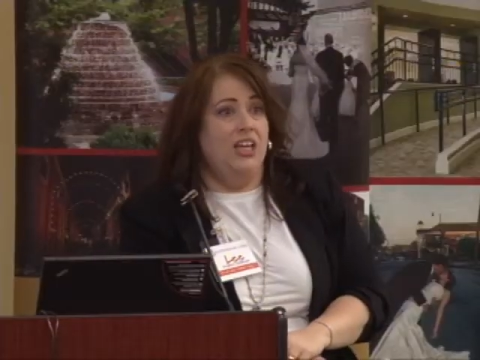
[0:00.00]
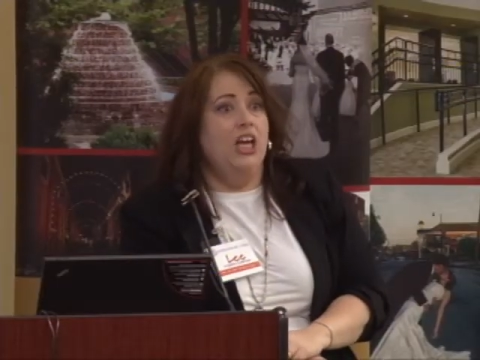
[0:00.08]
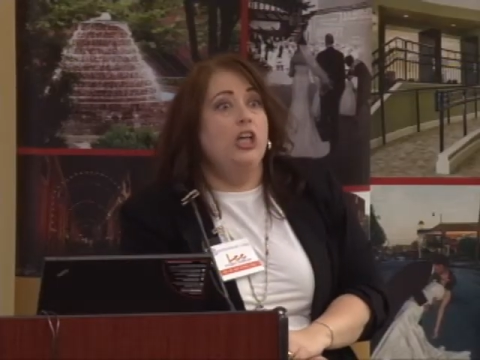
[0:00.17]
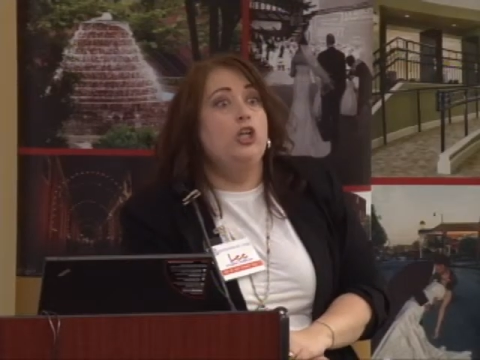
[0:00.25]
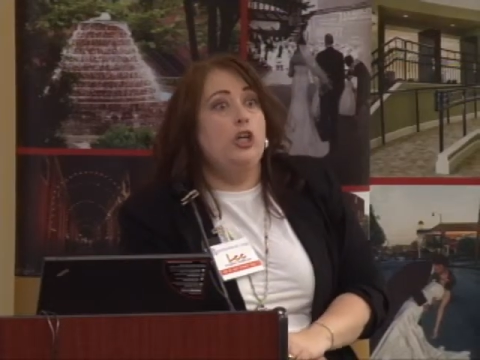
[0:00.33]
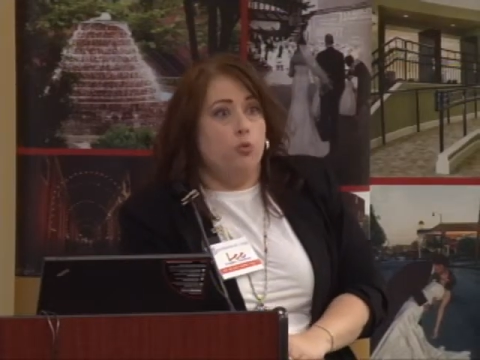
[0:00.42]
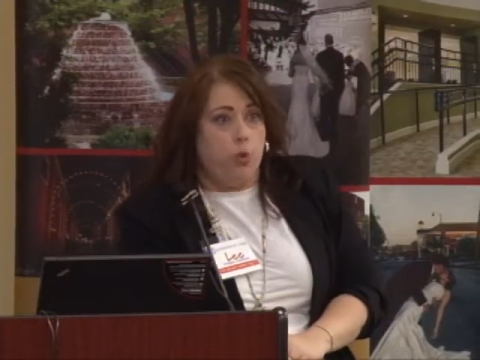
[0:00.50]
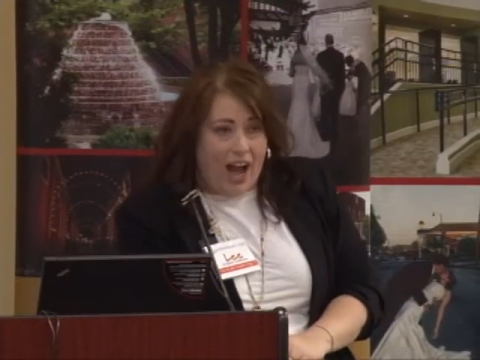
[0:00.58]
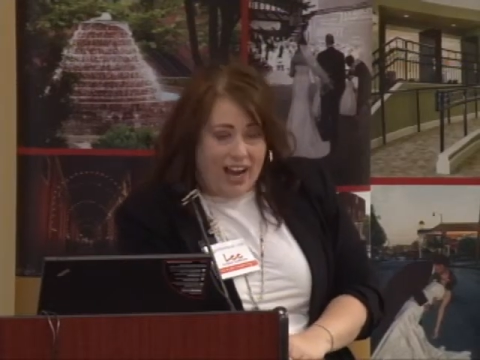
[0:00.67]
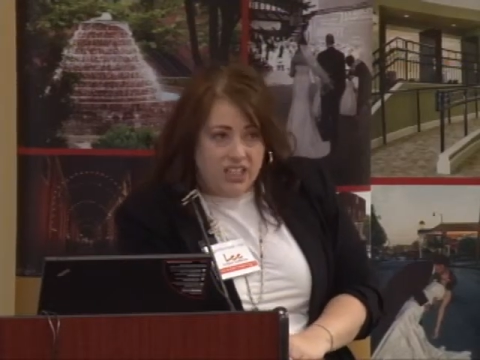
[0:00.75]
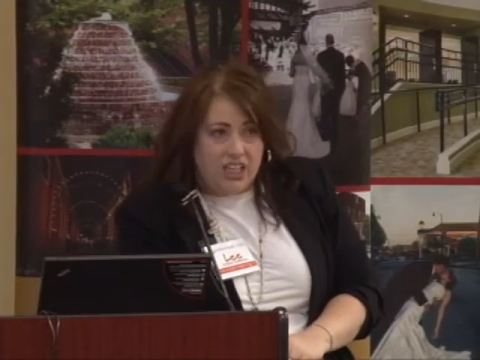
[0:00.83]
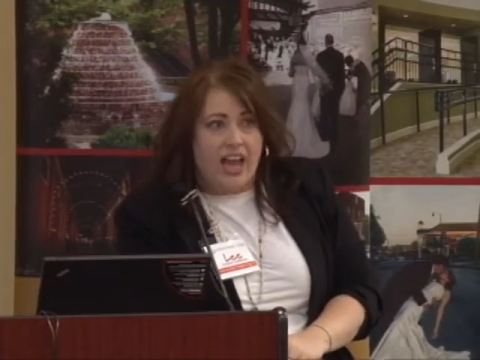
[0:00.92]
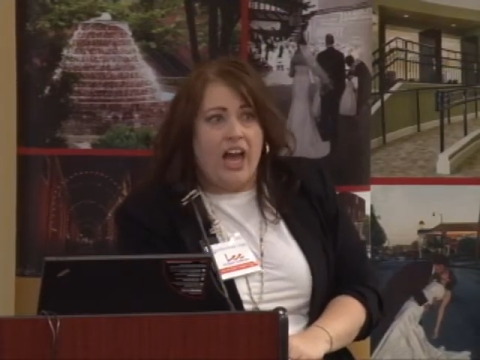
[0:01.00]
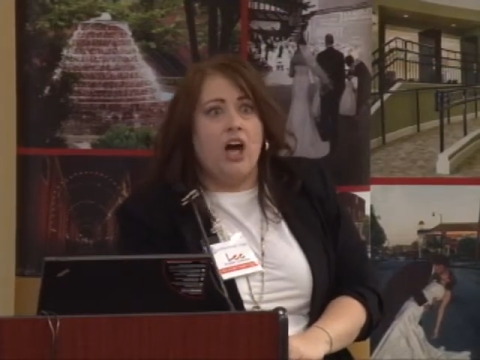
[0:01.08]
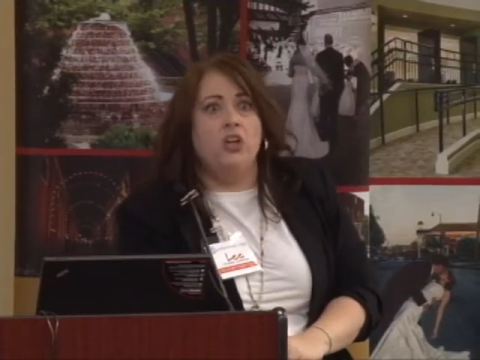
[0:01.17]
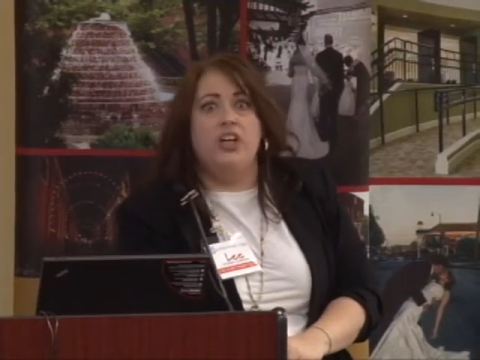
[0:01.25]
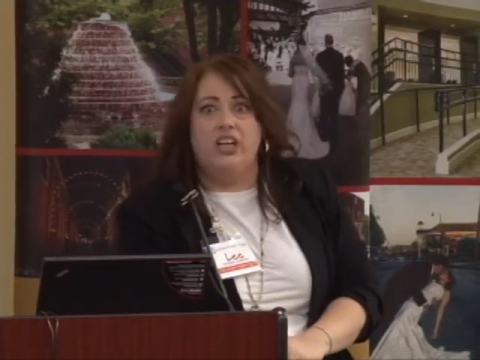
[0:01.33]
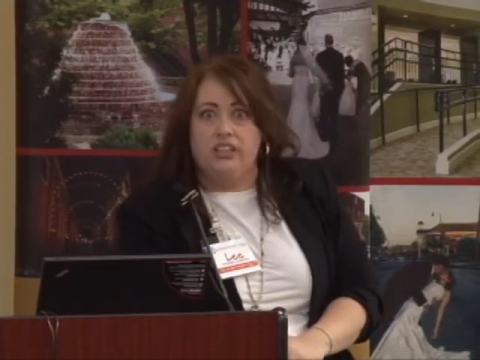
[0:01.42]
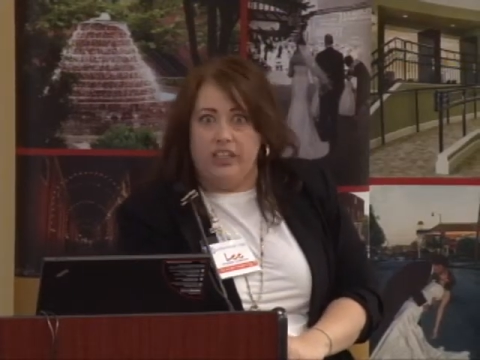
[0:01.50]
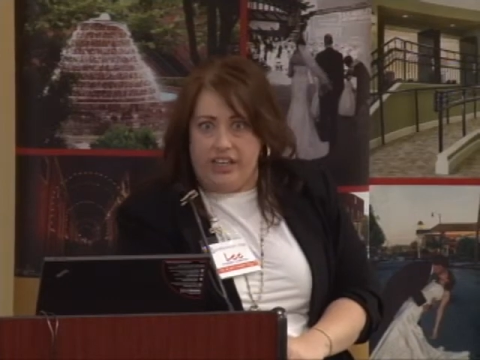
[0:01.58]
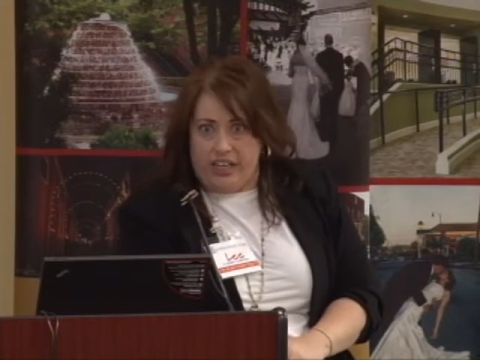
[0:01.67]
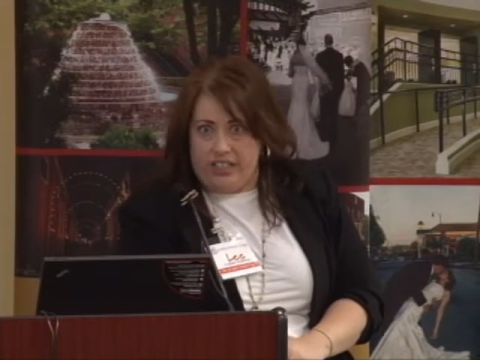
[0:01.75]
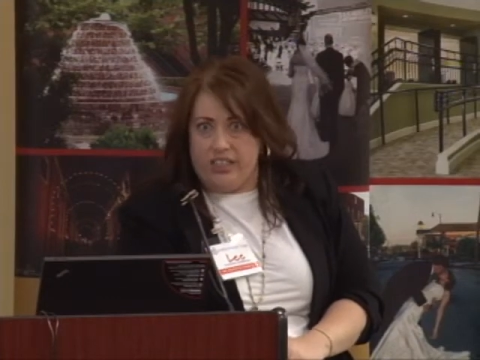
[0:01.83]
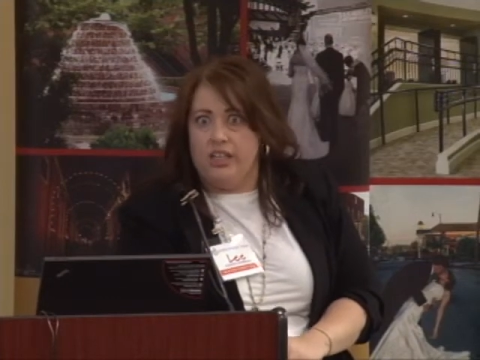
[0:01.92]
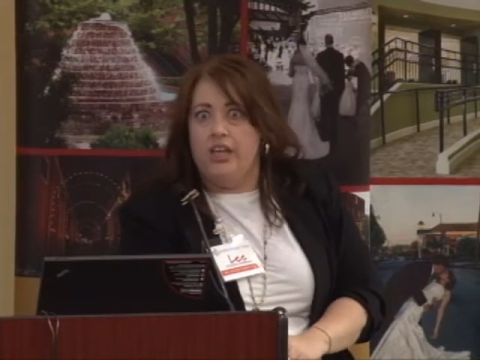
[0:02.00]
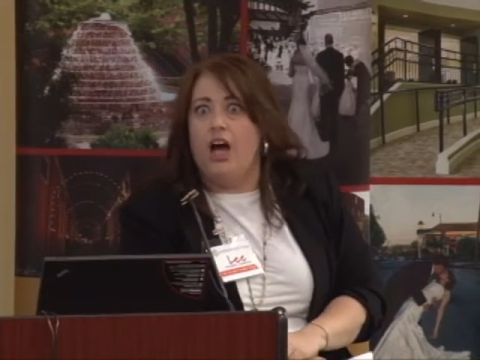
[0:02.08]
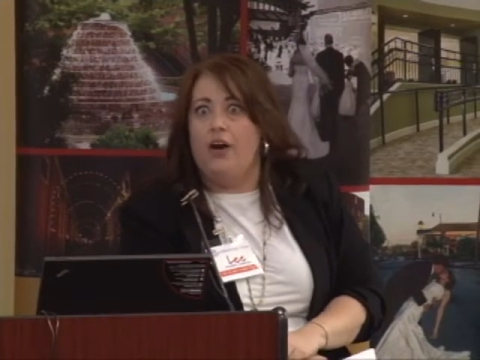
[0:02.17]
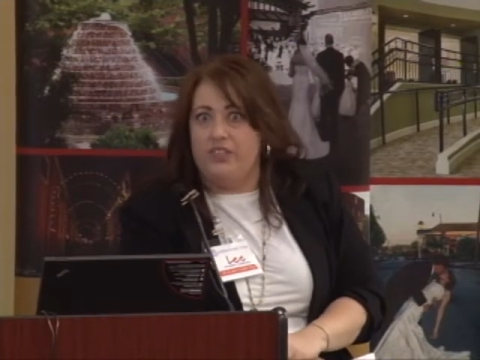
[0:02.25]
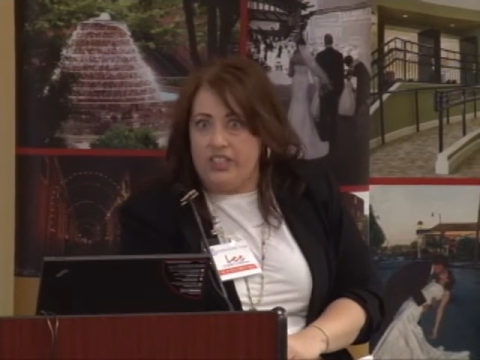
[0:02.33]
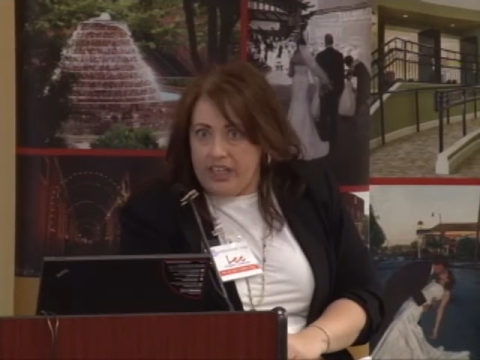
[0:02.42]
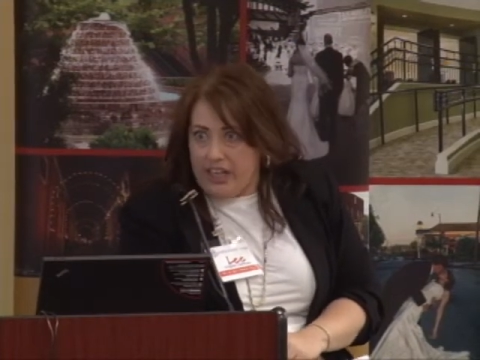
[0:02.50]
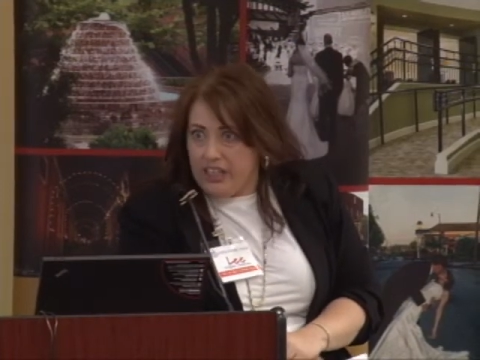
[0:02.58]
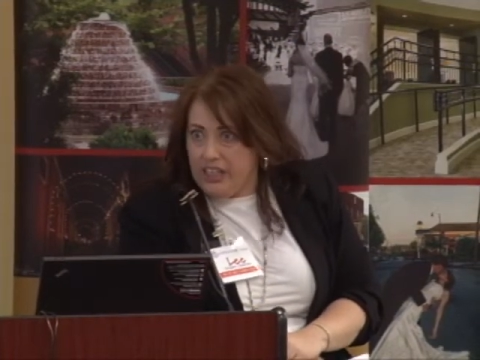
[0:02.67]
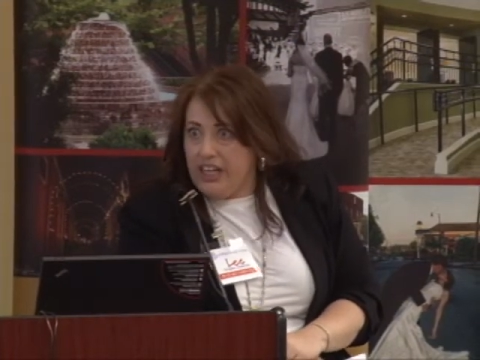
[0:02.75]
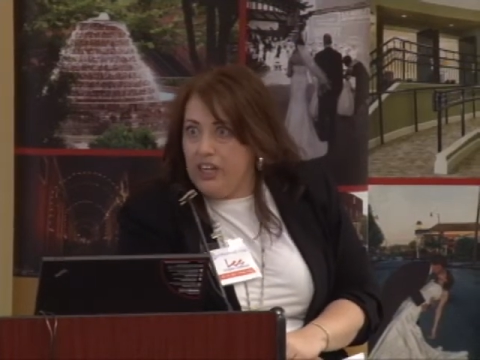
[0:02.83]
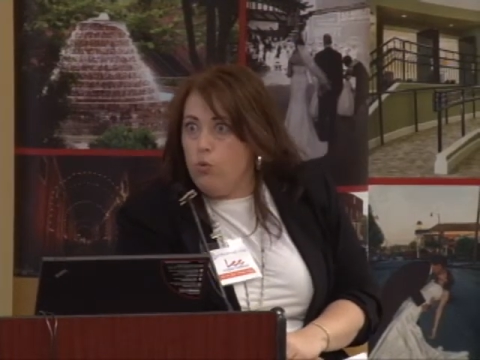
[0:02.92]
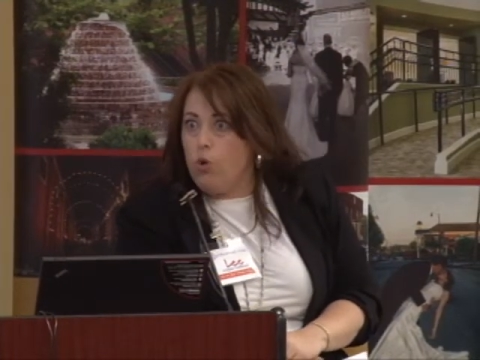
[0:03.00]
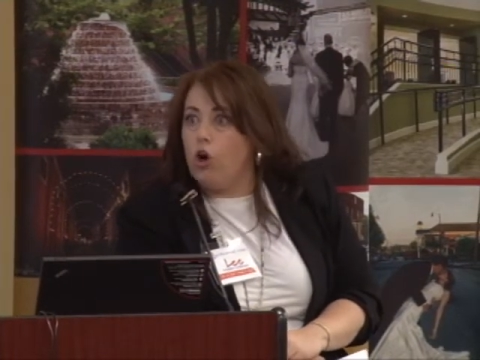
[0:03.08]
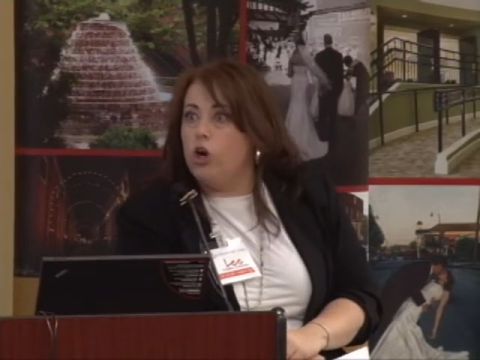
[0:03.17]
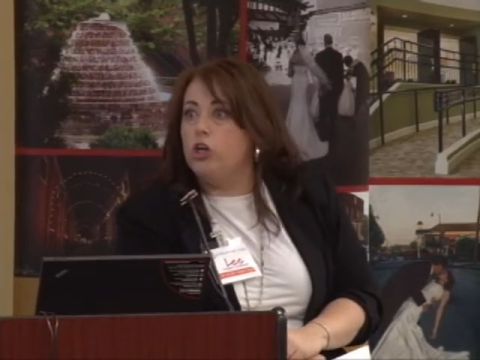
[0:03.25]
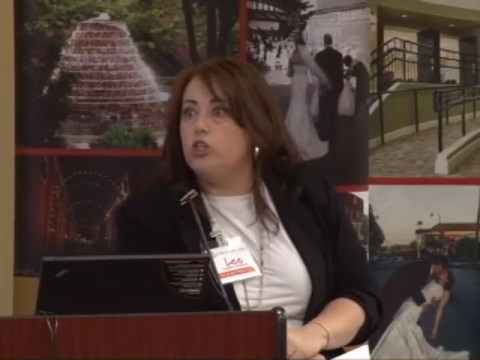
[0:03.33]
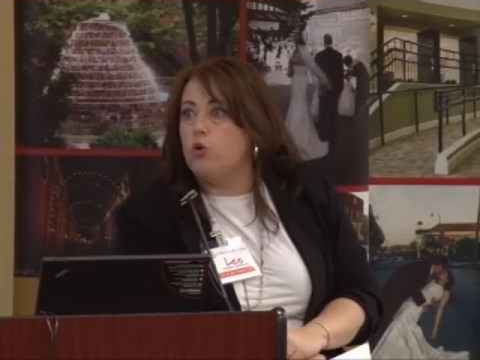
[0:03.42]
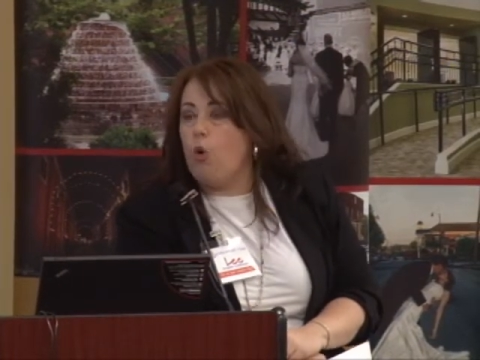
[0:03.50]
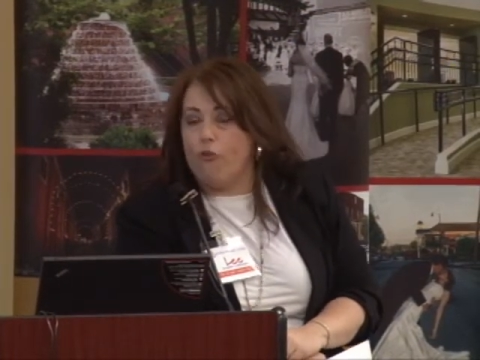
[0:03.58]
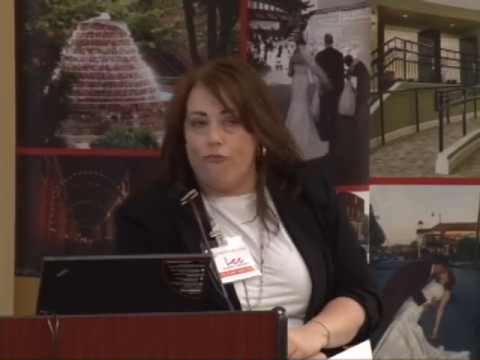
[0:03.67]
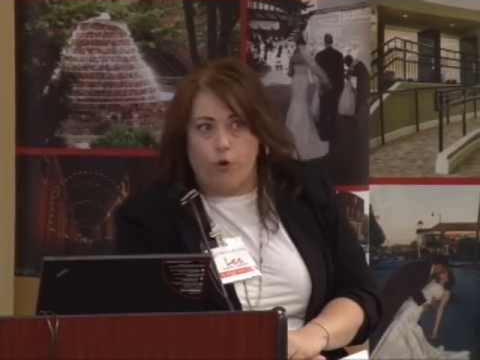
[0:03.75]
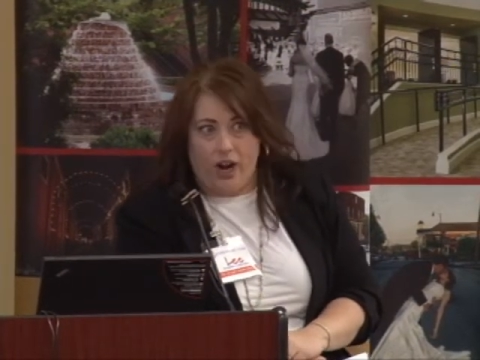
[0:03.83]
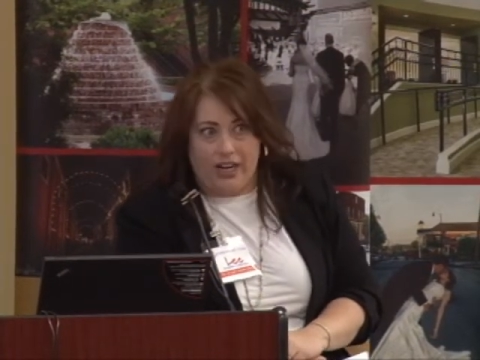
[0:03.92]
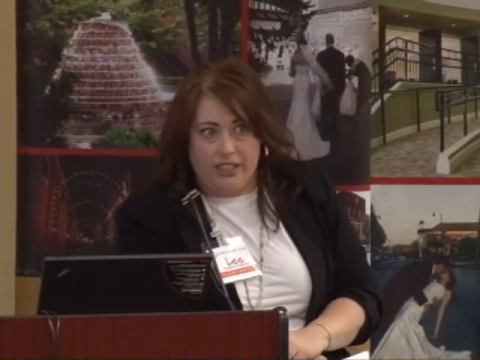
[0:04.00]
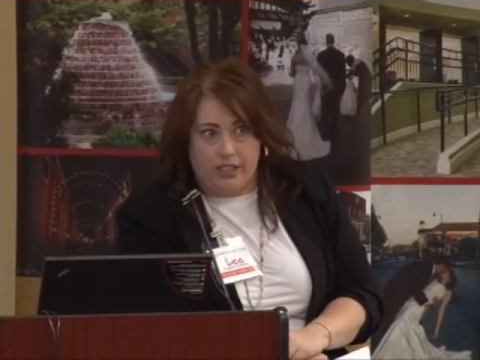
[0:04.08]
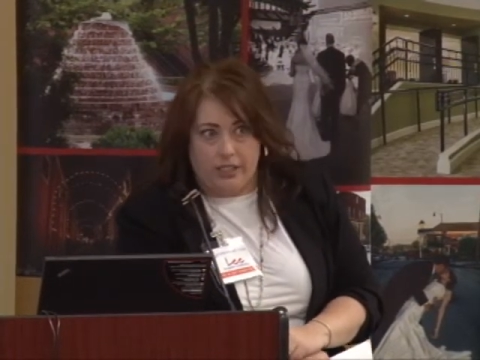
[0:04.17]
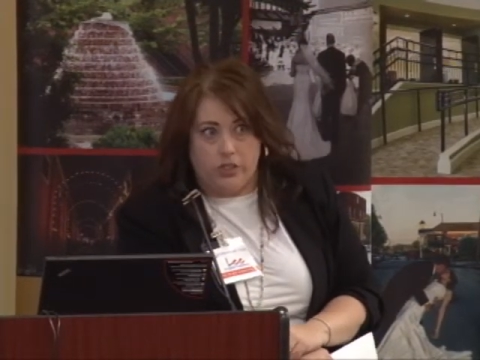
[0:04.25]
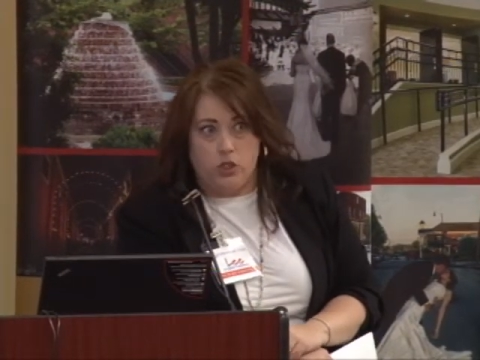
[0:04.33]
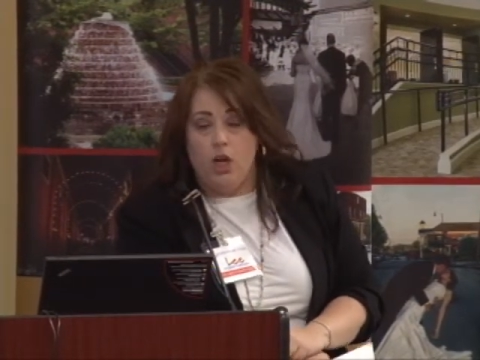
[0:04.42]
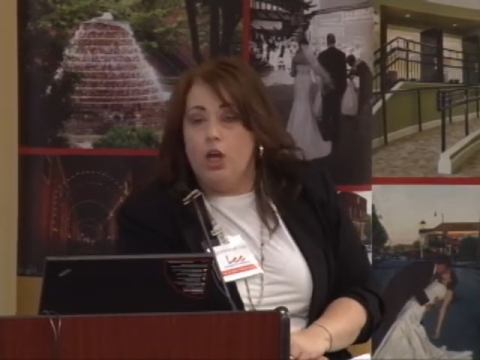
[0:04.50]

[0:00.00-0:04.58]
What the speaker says: You need to write down a list of 10 keywords or phrases,